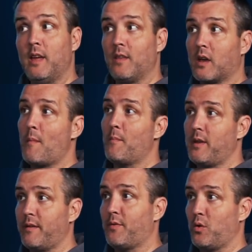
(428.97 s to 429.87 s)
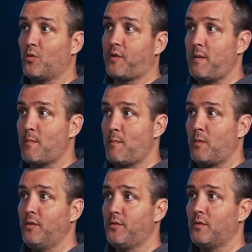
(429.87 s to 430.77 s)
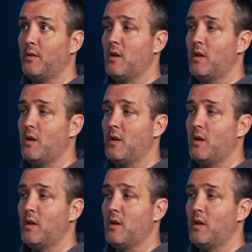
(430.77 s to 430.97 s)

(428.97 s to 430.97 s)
in the company for your team members.